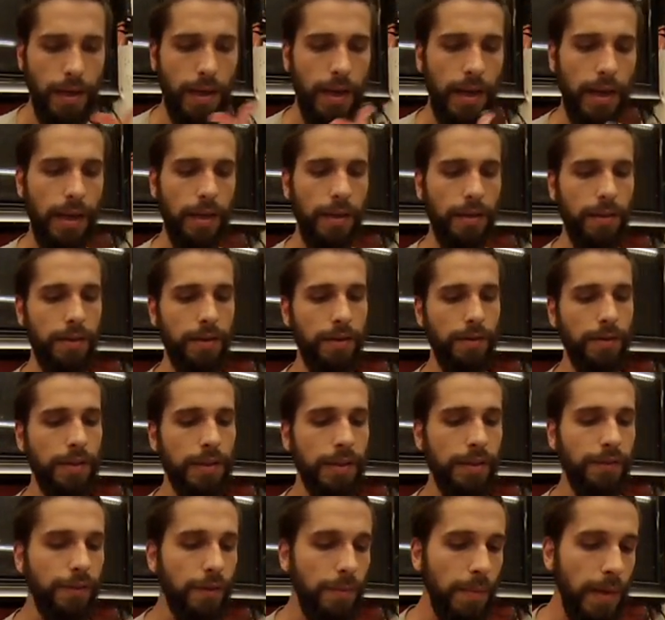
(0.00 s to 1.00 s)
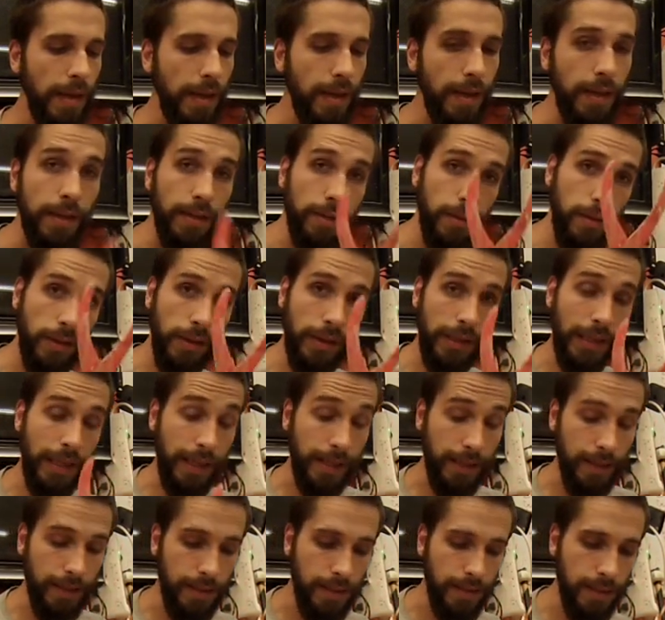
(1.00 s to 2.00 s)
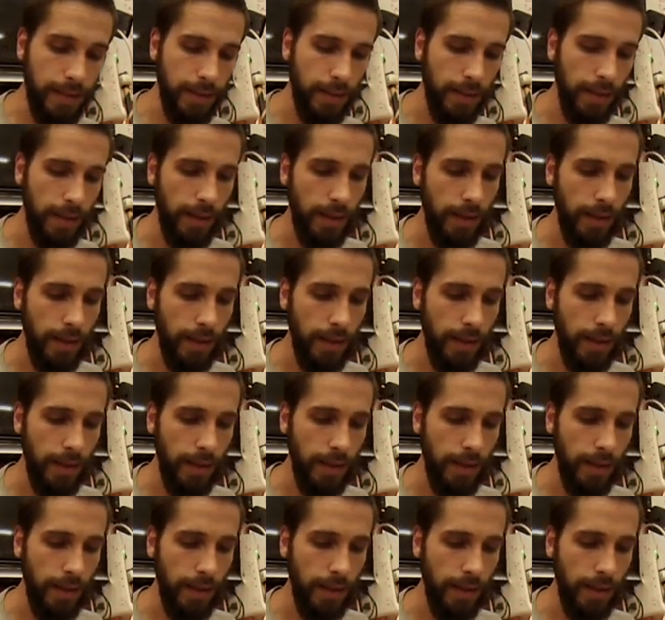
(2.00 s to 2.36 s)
They're really for making lids